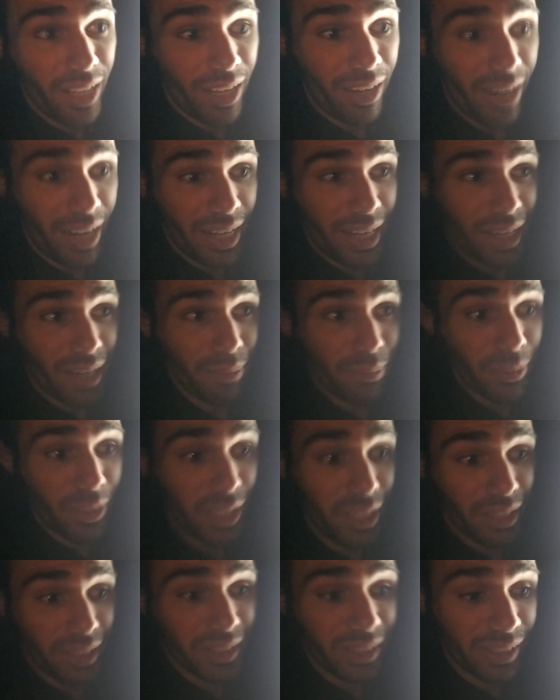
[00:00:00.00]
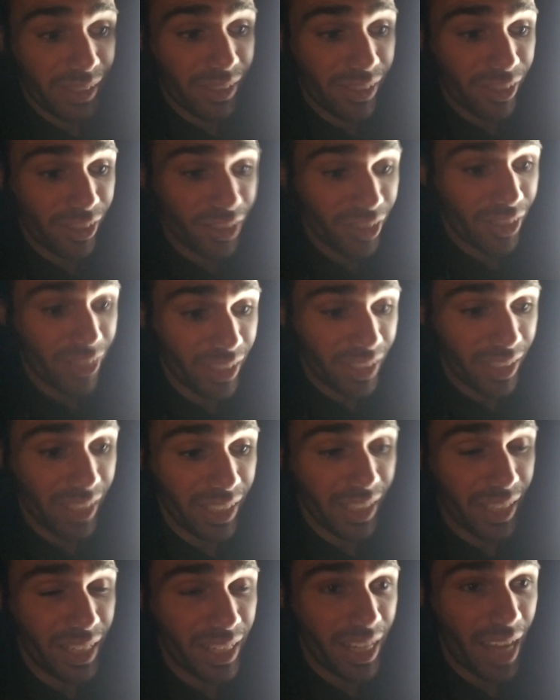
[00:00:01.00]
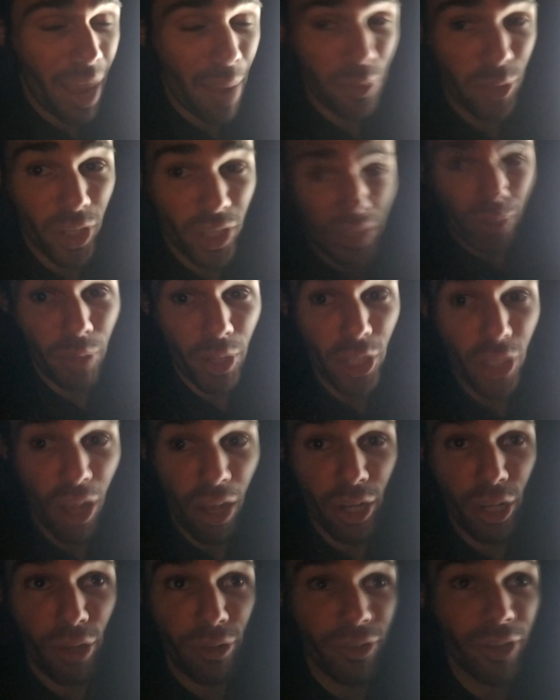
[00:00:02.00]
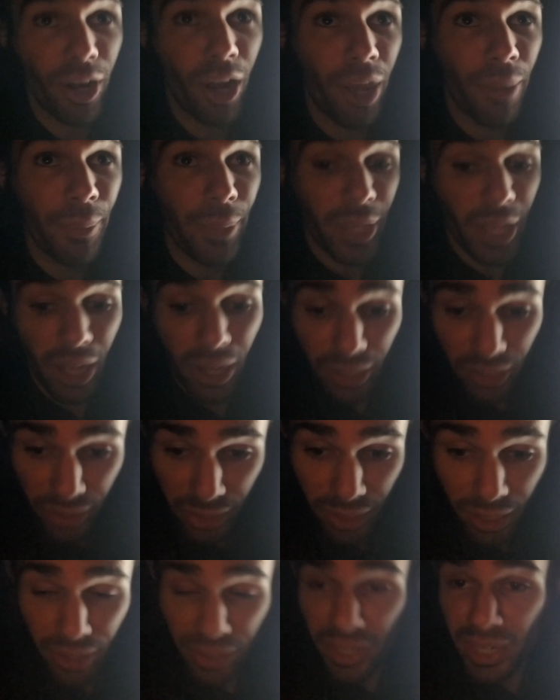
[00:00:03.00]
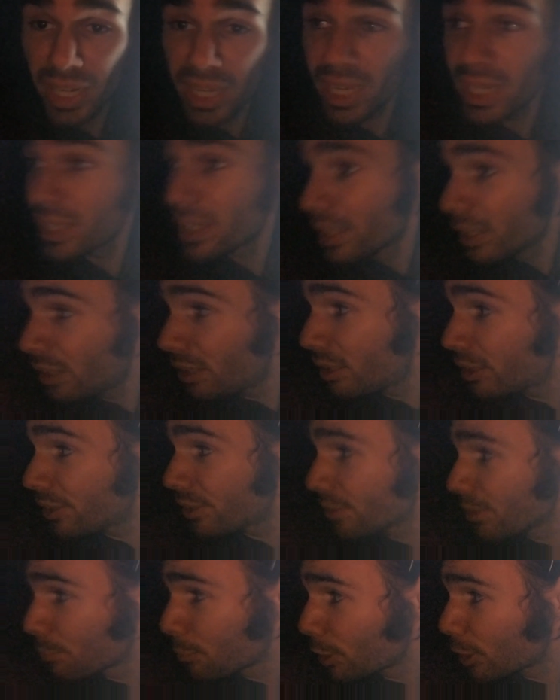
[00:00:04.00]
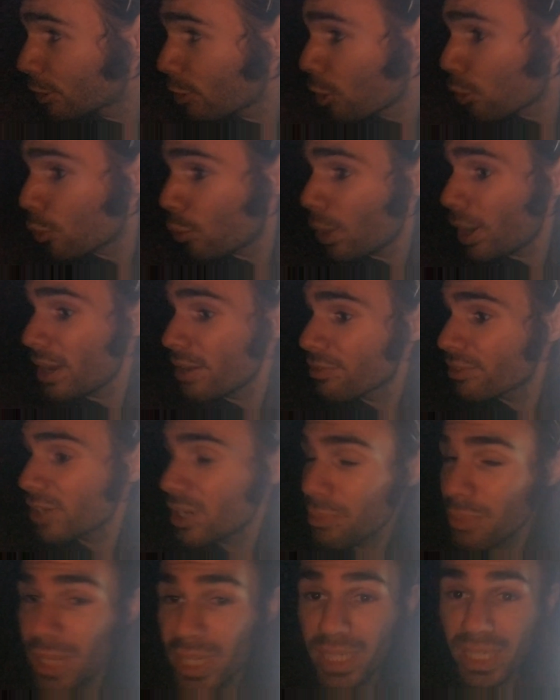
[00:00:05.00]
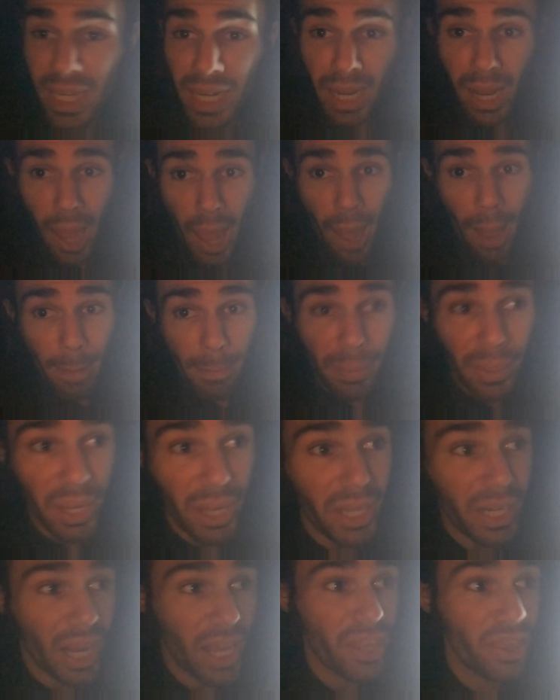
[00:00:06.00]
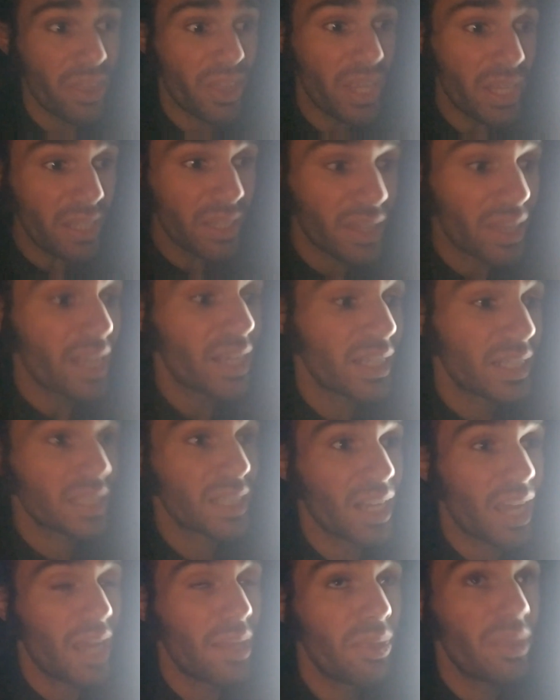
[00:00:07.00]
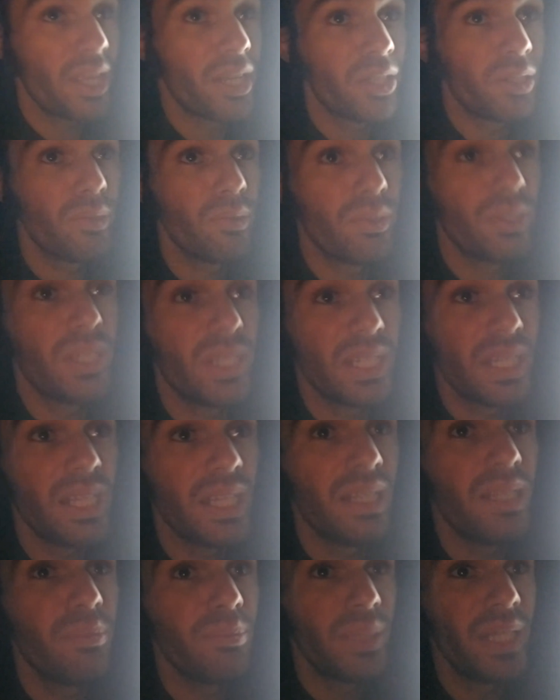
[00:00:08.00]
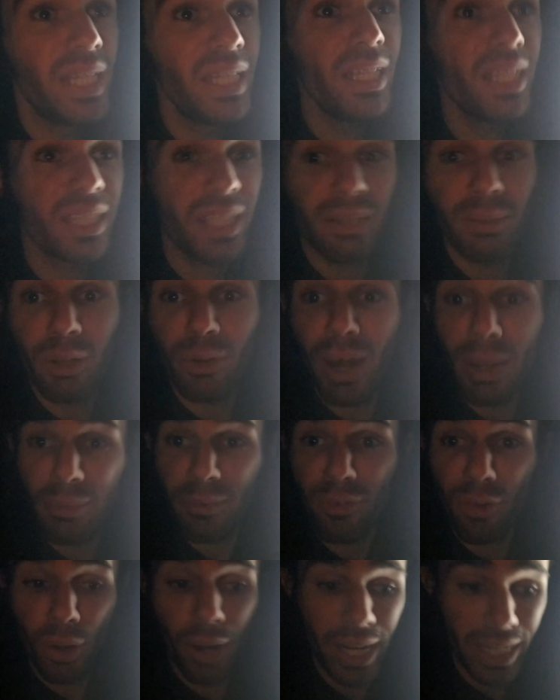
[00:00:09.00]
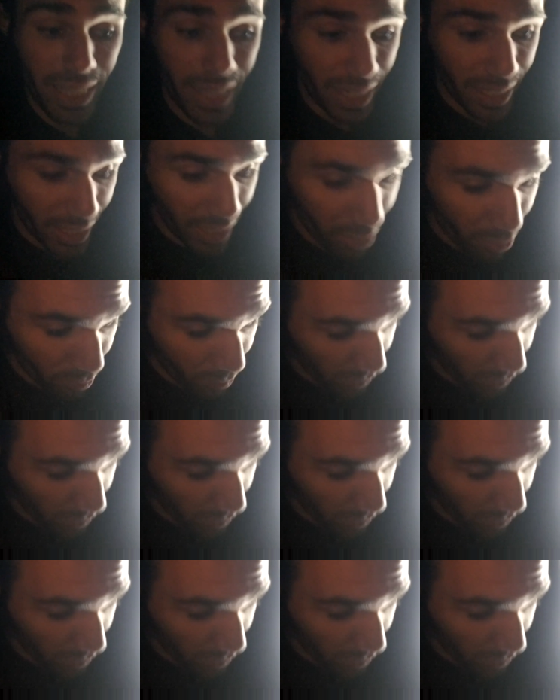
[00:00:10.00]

Alright, I'm gonna capture some of this audio for ambiance on the DSLR, so I'm gonna go quiet for a bit, but I think next time that you see me is gonna be right before I tear down,